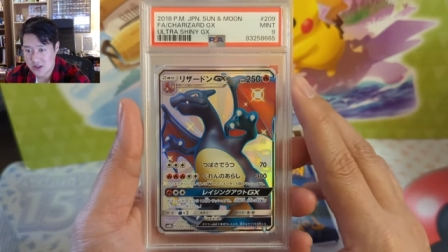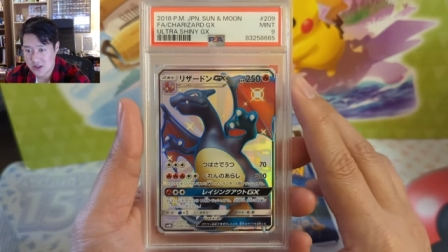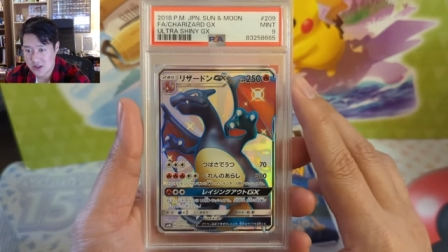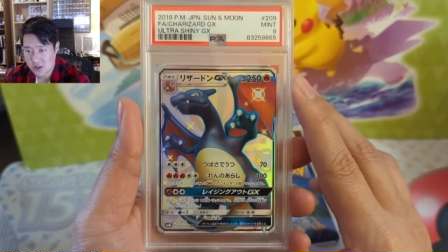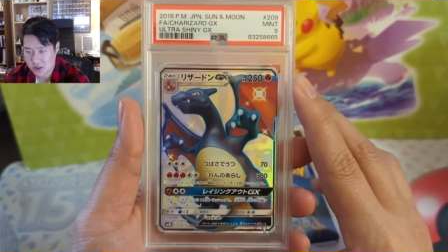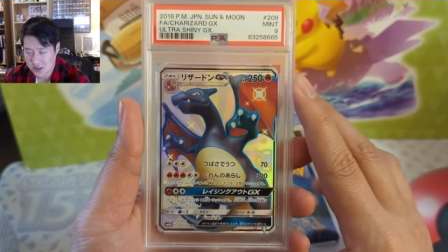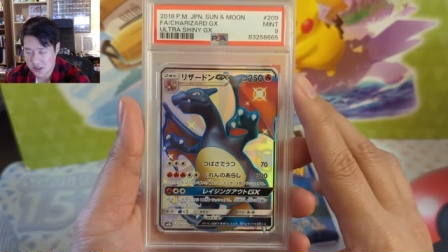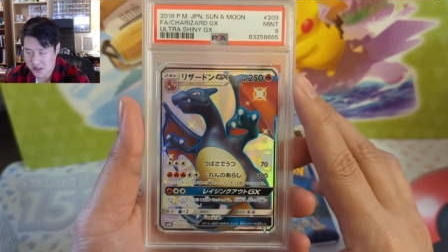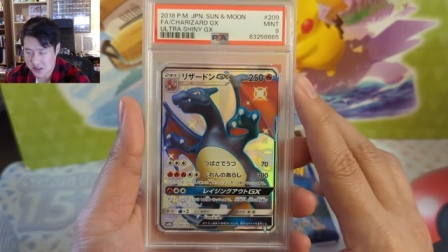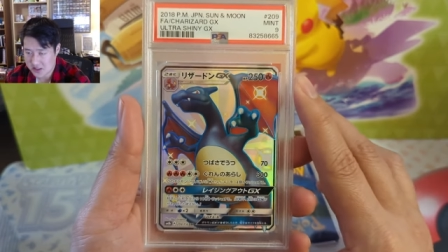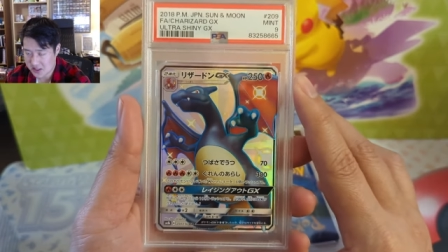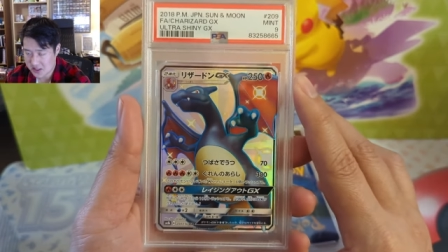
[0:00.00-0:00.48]
so
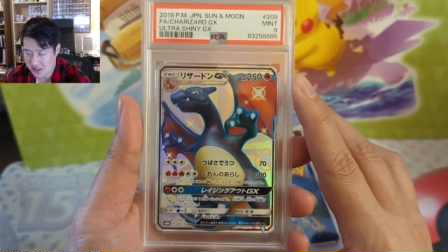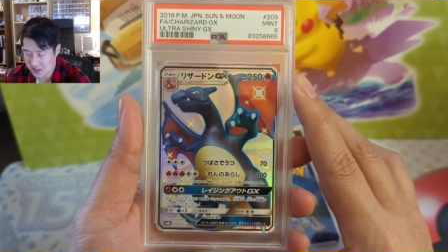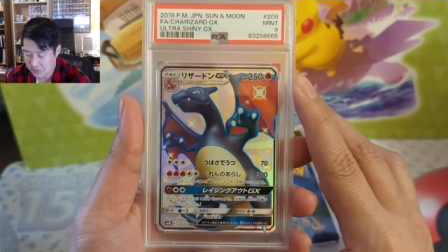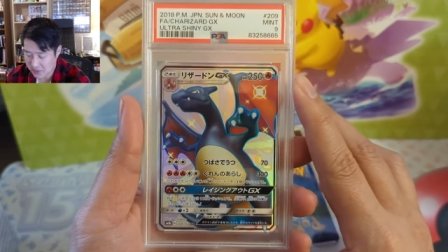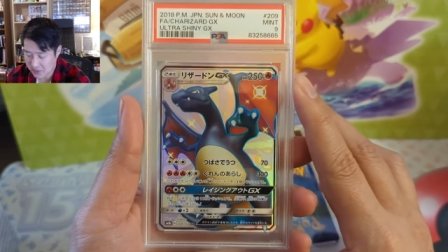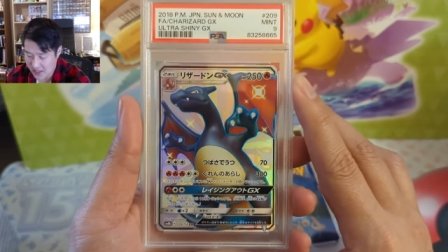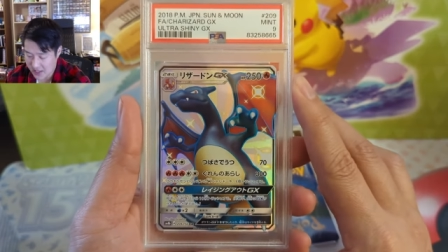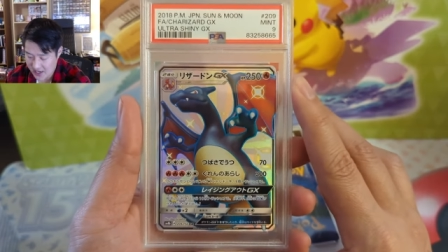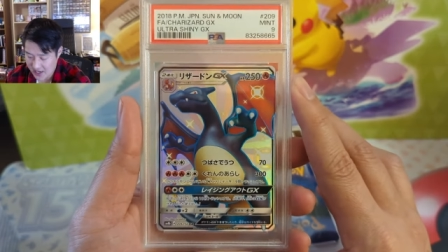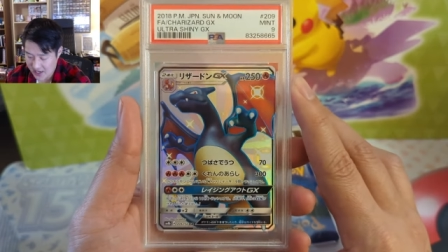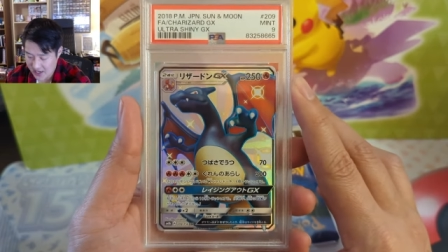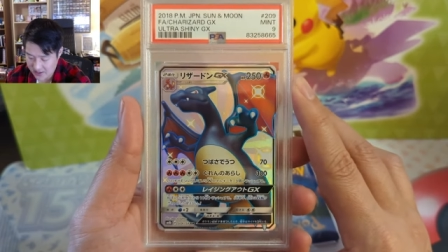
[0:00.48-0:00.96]
just the
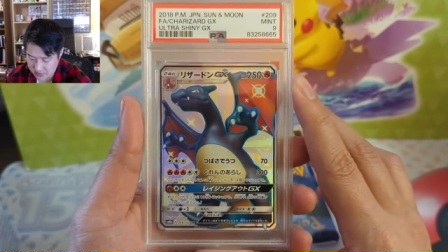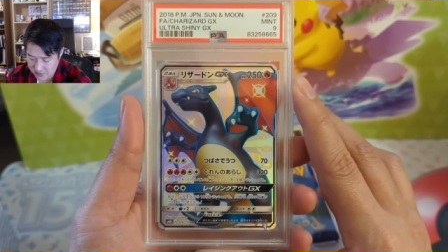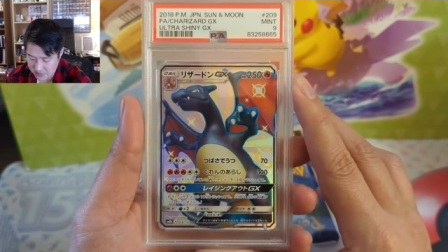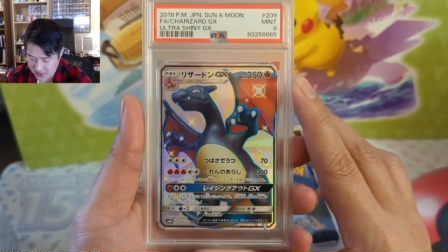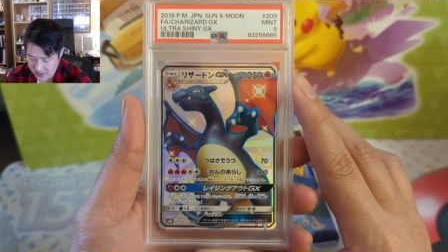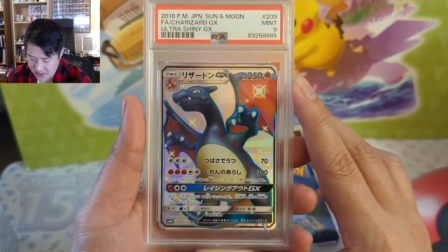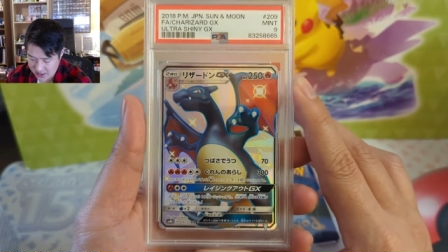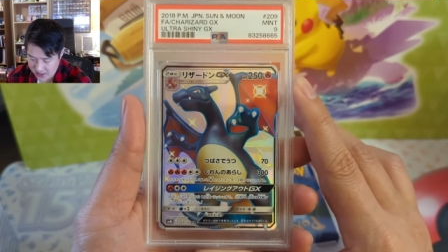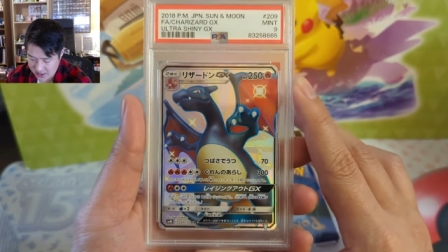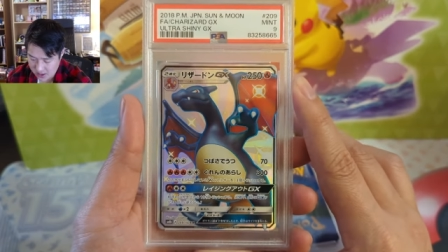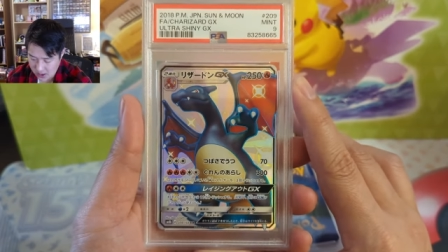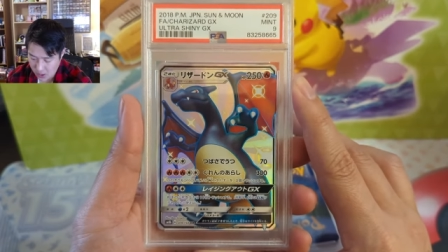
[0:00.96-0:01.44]
supply of them
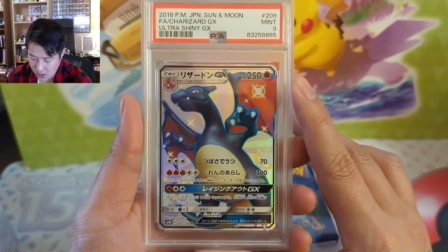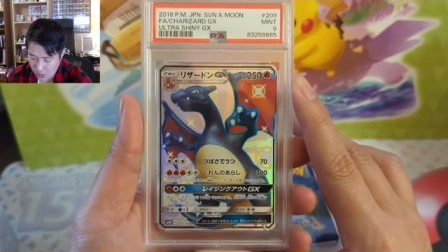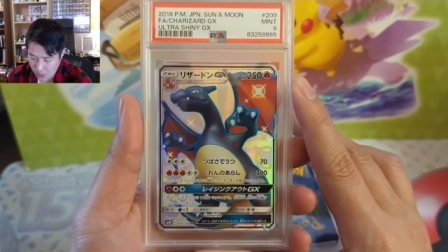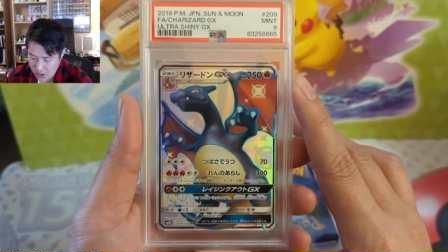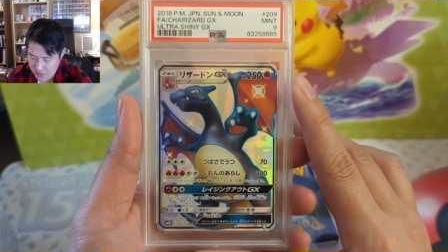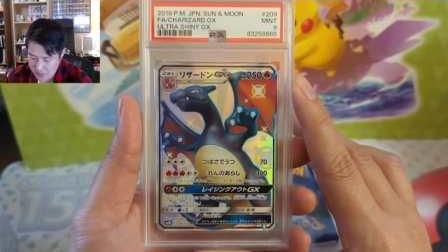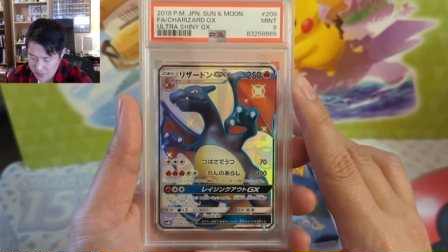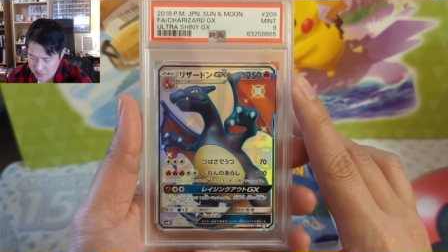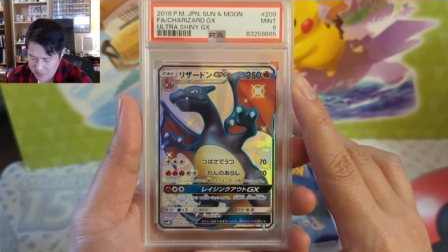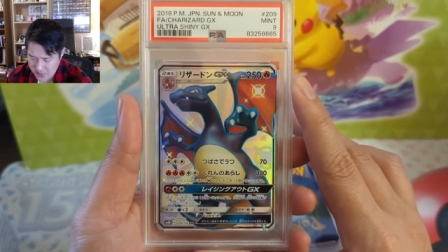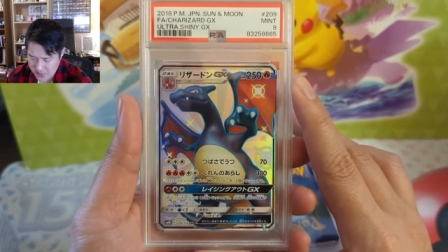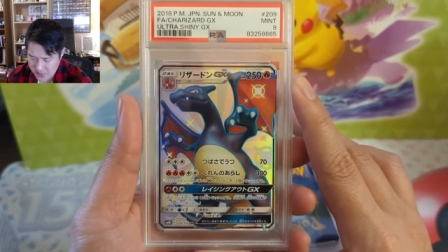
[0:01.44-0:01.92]
is lower.